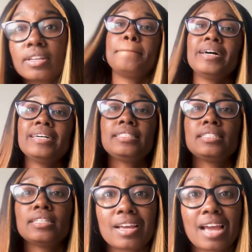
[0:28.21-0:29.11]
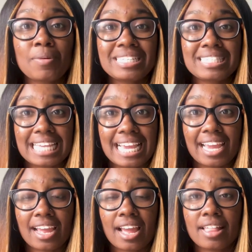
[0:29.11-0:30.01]
But like I was
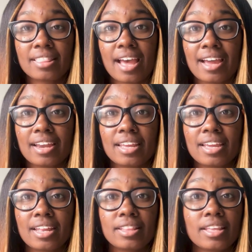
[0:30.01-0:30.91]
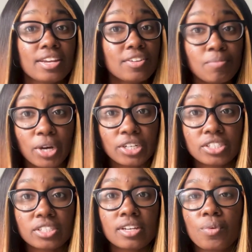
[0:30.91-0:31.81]
saying, that in the end of
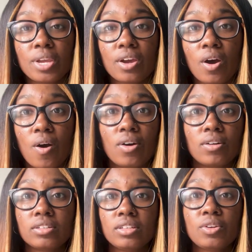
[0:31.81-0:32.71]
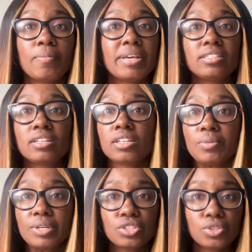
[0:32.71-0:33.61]
March, we all, basically
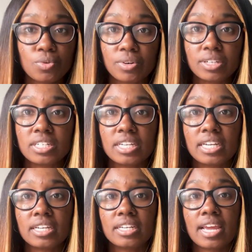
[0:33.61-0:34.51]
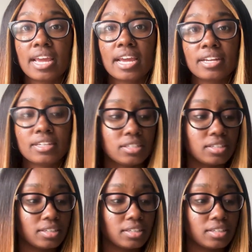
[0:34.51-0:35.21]
went into quarantine, and